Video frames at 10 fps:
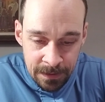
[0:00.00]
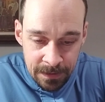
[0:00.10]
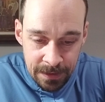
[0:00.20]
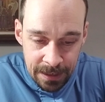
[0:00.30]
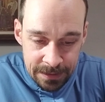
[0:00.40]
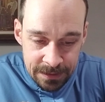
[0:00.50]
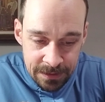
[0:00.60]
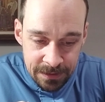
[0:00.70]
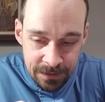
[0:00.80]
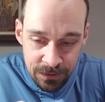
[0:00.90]
that
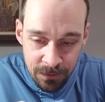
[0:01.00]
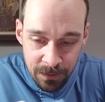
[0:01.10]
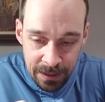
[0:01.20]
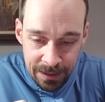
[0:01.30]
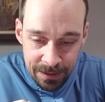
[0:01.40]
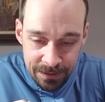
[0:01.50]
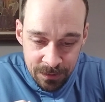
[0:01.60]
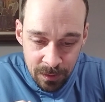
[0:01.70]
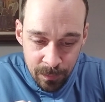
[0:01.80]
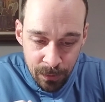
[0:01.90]
you
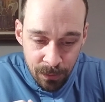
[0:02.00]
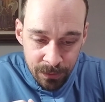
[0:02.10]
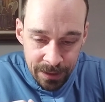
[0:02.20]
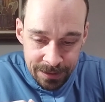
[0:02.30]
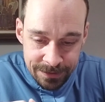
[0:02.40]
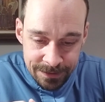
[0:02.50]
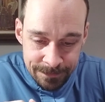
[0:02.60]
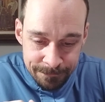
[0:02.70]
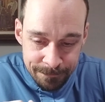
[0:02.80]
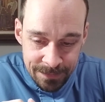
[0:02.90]
uphold us
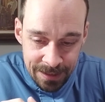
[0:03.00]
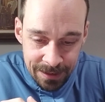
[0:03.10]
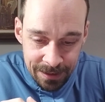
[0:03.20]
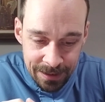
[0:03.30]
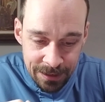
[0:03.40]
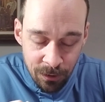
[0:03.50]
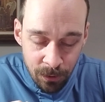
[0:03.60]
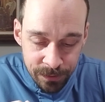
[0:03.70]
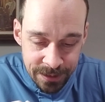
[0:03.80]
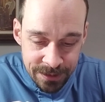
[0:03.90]
in
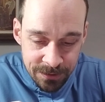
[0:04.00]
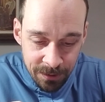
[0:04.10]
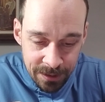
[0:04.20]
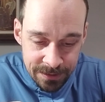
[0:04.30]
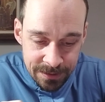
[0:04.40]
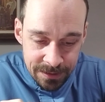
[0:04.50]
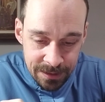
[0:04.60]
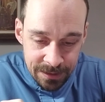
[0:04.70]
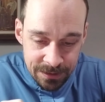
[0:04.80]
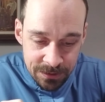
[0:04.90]
all these stories,
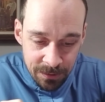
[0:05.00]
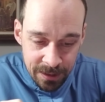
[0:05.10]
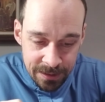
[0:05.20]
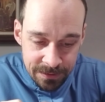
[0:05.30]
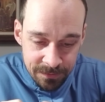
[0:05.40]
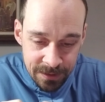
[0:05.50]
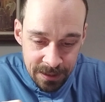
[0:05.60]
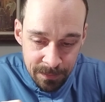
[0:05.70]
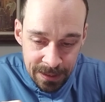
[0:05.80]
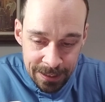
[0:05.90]
in the stories of
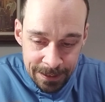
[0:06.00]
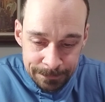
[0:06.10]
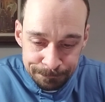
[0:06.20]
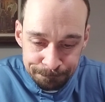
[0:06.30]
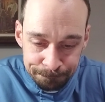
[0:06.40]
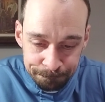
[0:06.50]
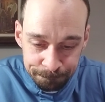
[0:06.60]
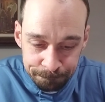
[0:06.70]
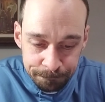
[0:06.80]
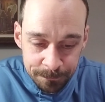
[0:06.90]
Nehemiah
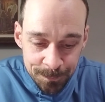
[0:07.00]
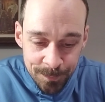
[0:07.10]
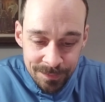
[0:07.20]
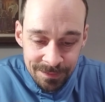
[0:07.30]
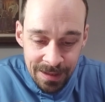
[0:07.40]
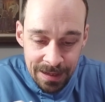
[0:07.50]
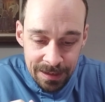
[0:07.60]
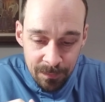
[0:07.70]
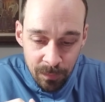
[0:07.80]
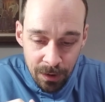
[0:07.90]
and
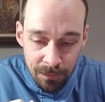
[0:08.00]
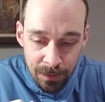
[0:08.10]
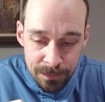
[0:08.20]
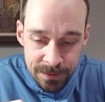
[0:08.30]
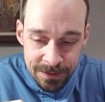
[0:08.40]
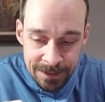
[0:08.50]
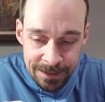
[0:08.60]
in Proverbs,